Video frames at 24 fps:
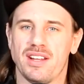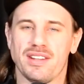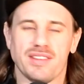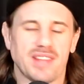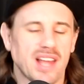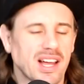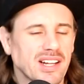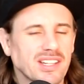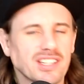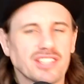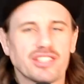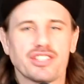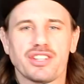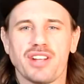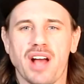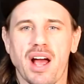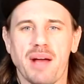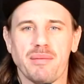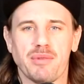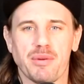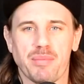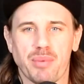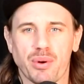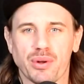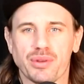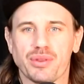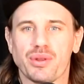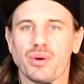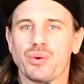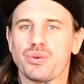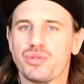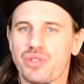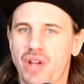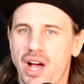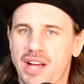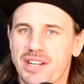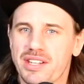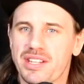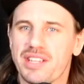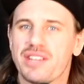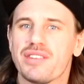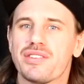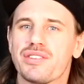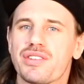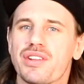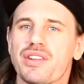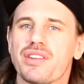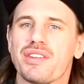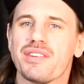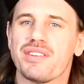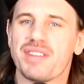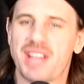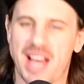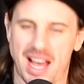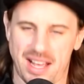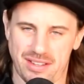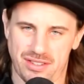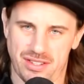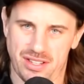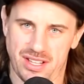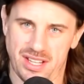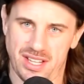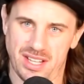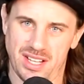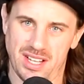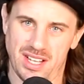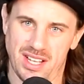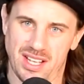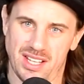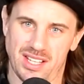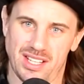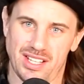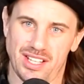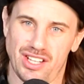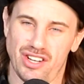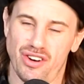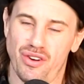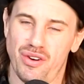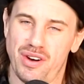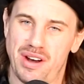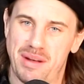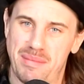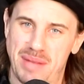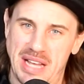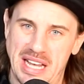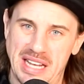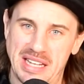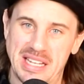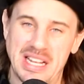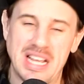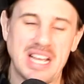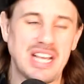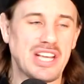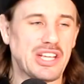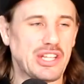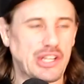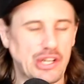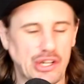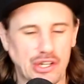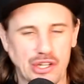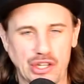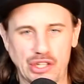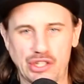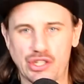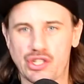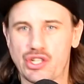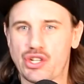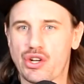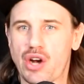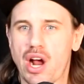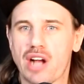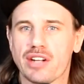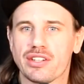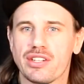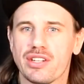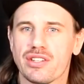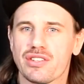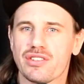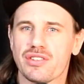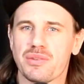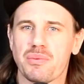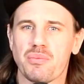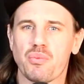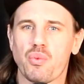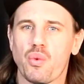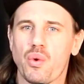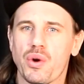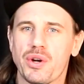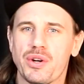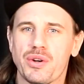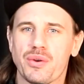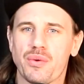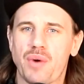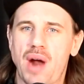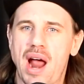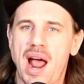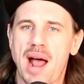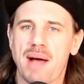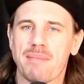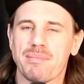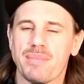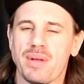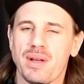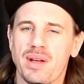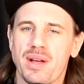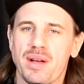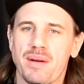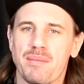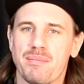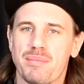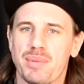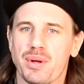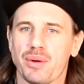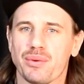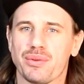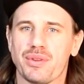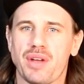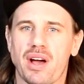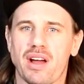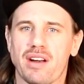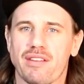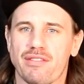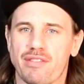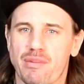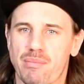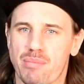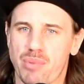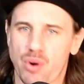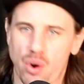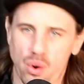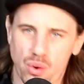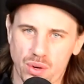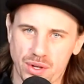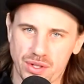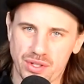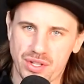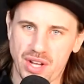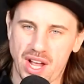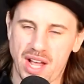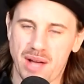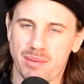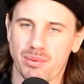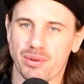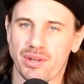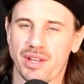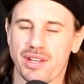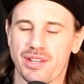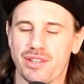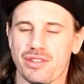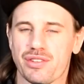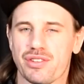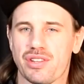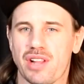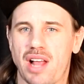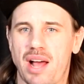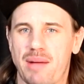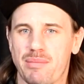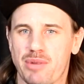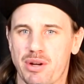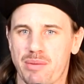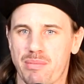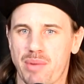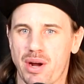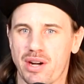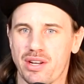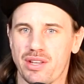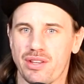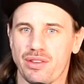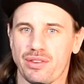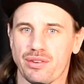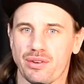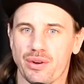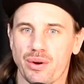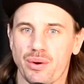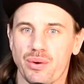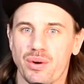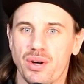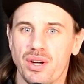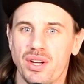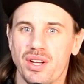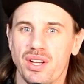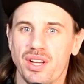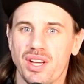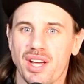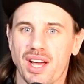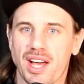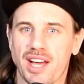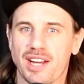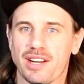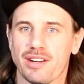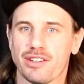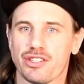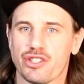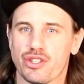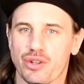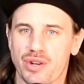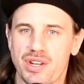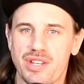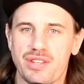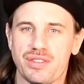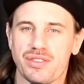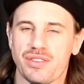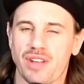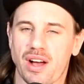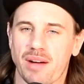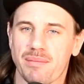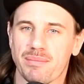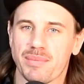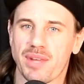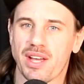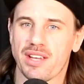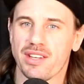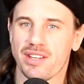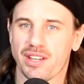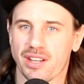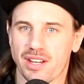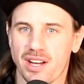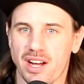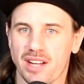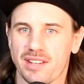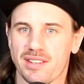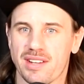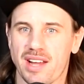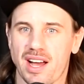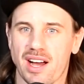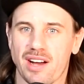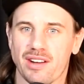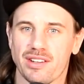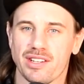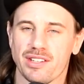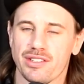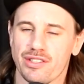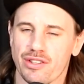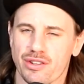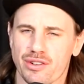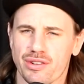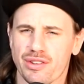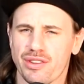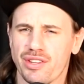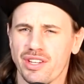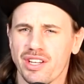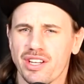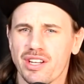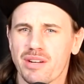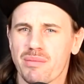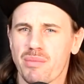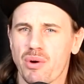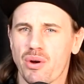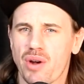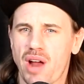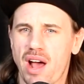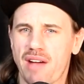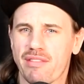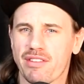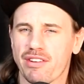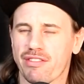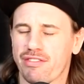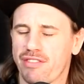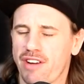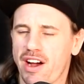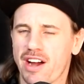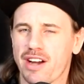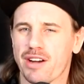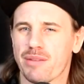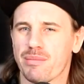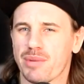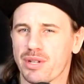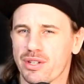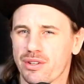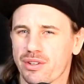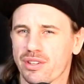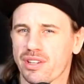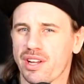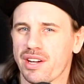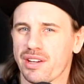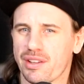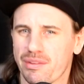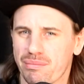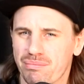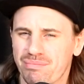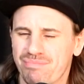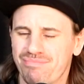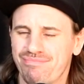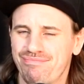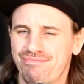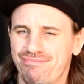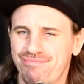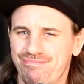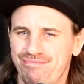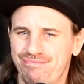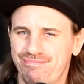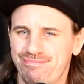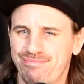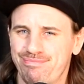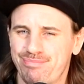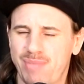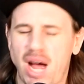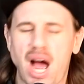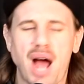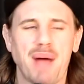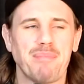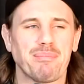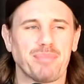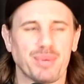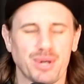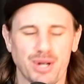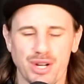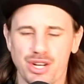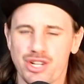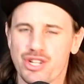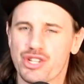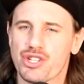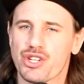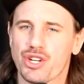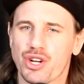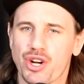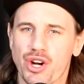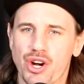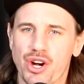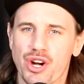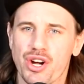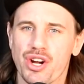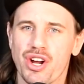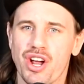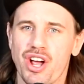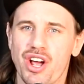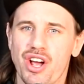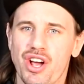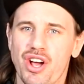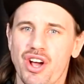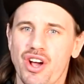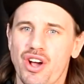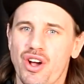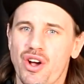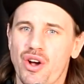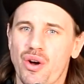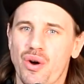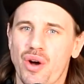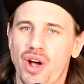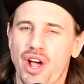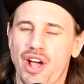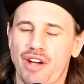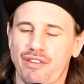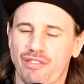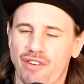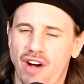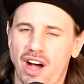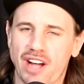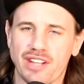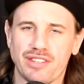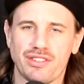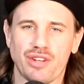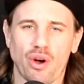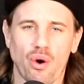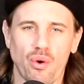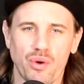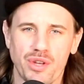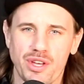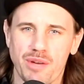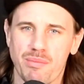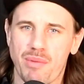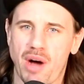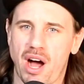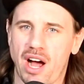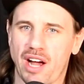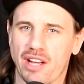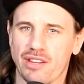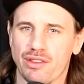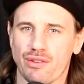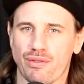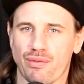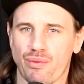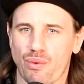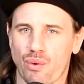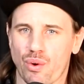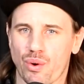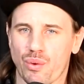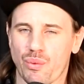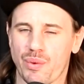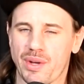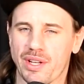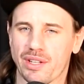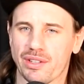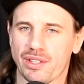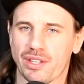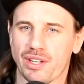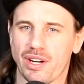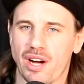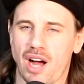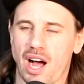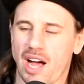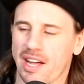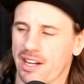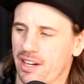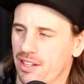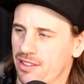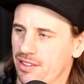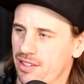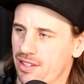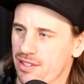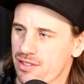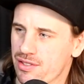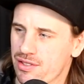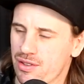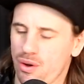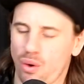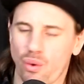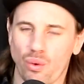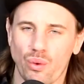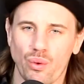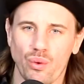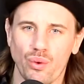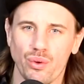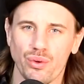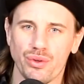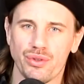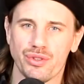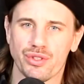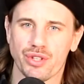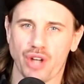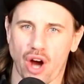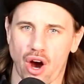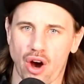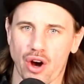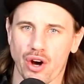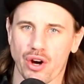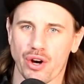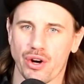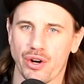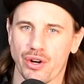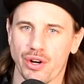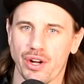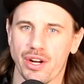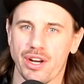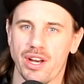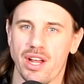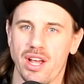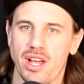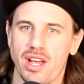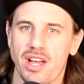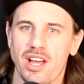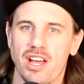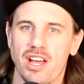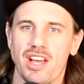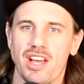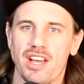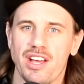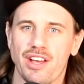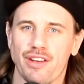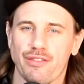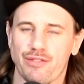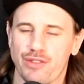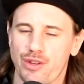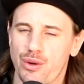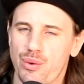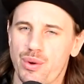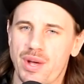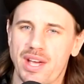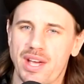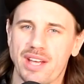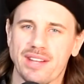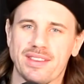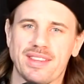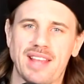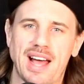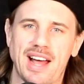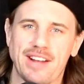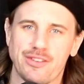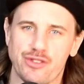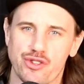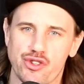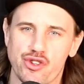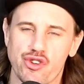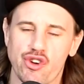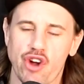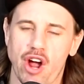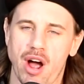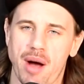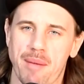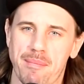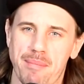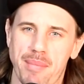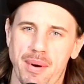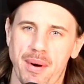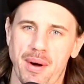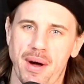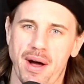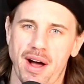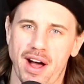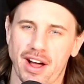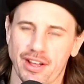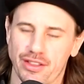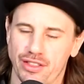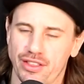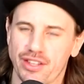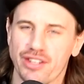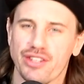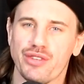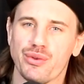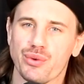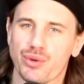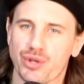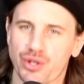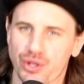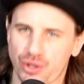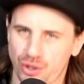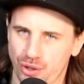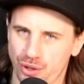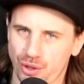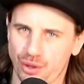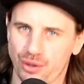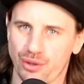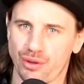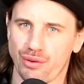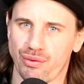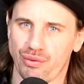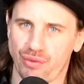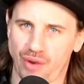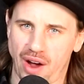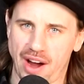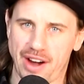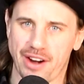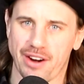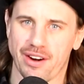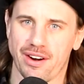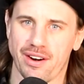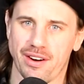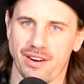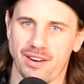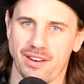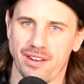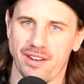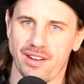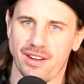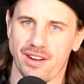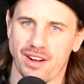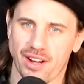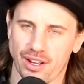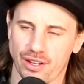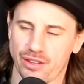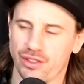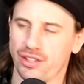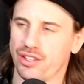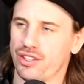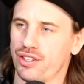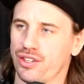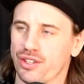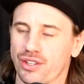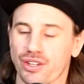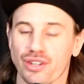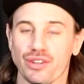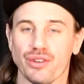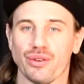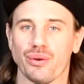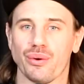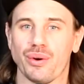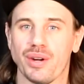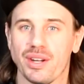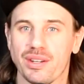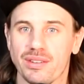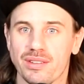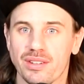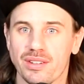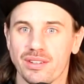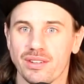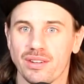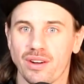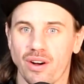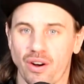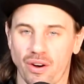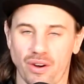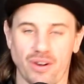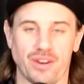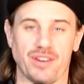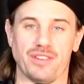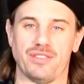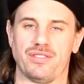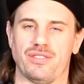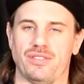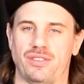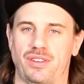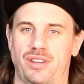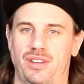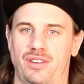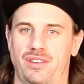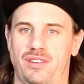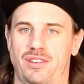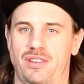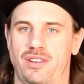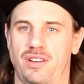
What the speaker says: Then it's time to put those ideas to the test. You know what I mean? You're constructing some wooden ramp built out of a broken table that you slammed your buddy through and a tree stump that you cut down, and you're thinking about having a fire, but you're like, I'm pretty sure if I tow you behind the four-wheeler, I got this old car hood. If you hit that jump, I think you can clear the fire. I think you can do it, honestly.